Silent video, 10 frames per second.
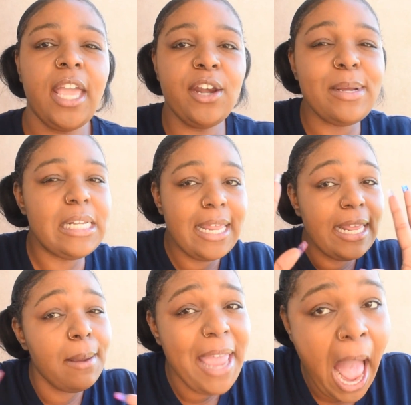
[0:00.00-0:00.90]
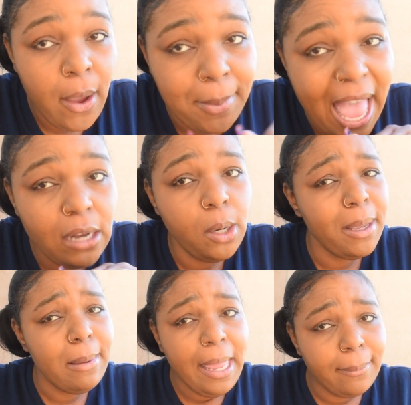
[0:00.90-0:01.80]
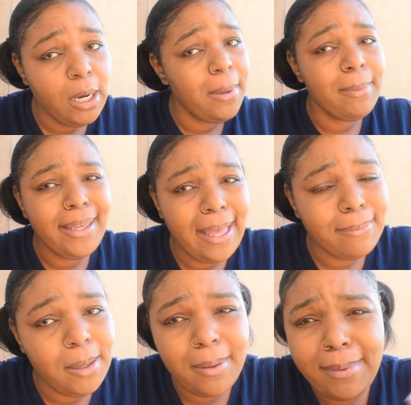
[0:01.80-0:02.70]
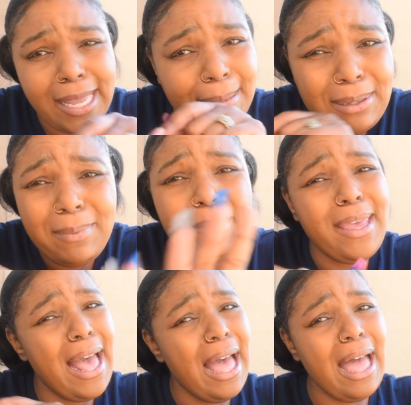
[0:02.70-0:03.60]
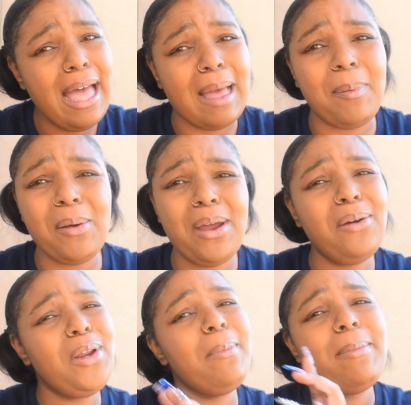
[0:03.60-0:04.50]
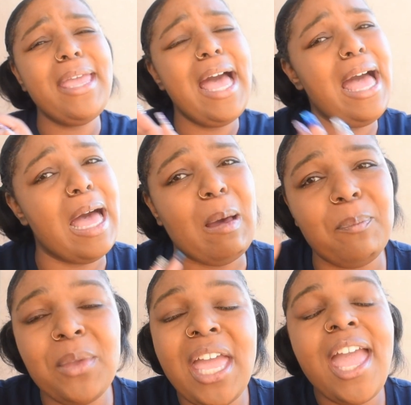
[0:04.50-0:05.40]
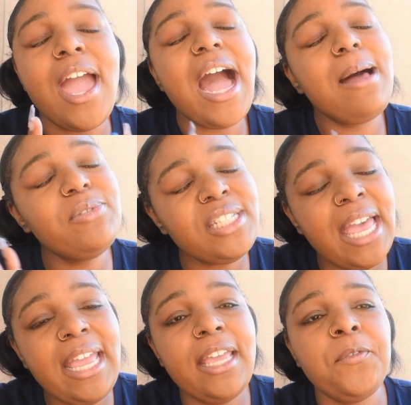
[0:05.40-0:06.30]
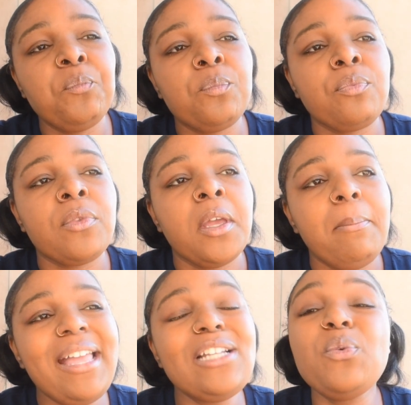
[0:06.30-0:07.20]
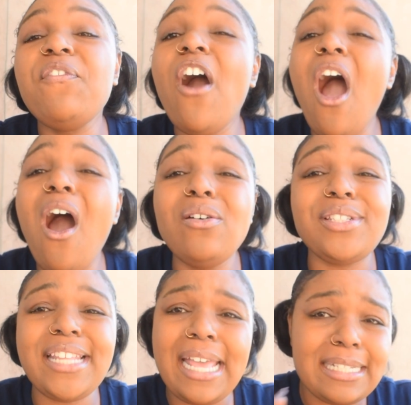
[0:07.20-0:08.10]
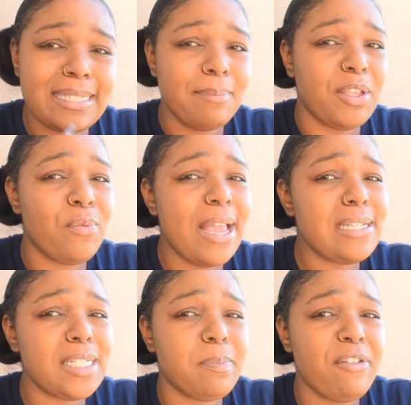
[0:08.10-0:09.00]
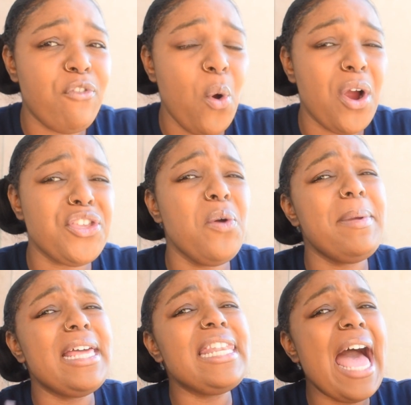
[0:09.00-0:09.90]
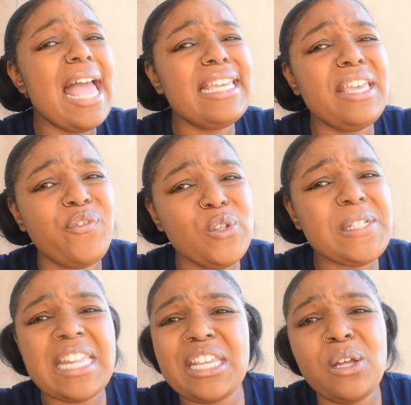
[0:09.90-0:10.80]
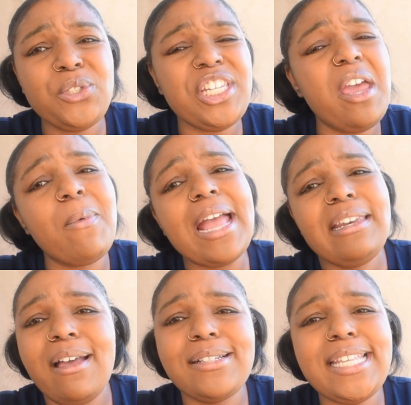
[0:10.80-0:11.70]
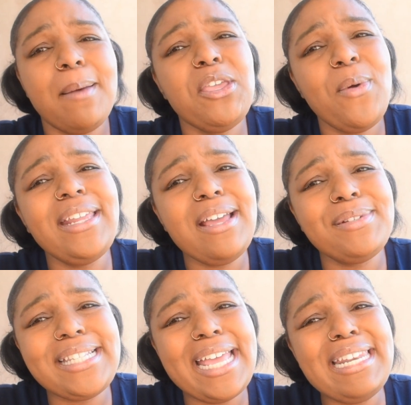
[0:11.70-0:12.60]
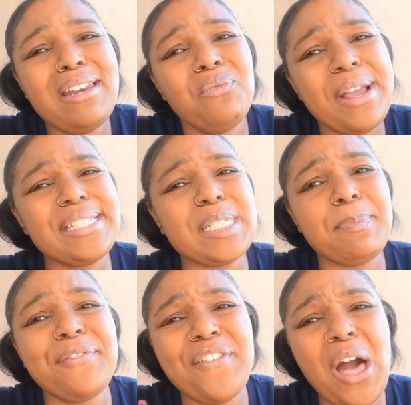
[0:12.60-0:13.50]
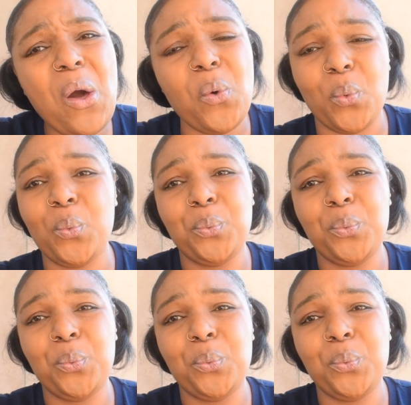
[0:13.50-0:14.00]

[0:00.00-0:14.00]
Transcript: And hear me out, don't beat me up. Hold on, don't beat me up. I'm saying, because we've all said something racist before, you be a liar if you sit in your chair right now and tell me you ain't never said nothing racist before.